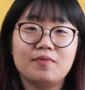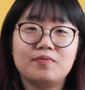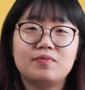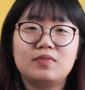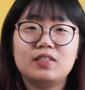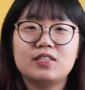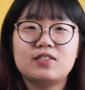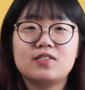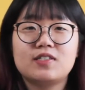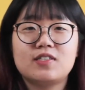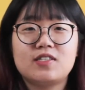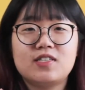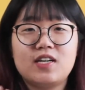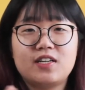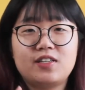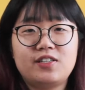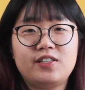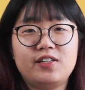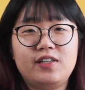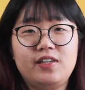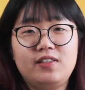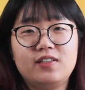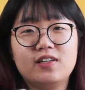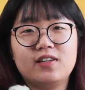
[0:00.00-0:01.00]
this is
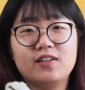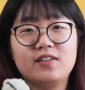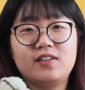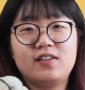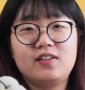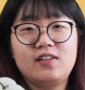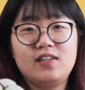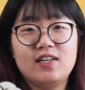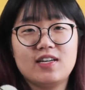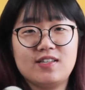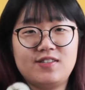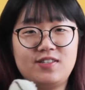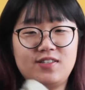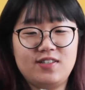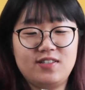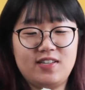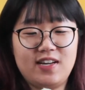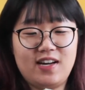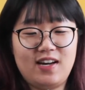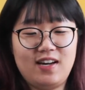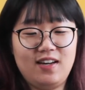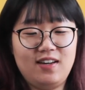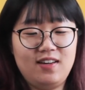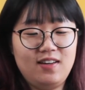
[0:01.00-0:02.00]
actually done
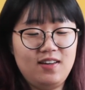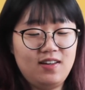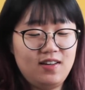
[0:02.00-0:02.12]
yesterday.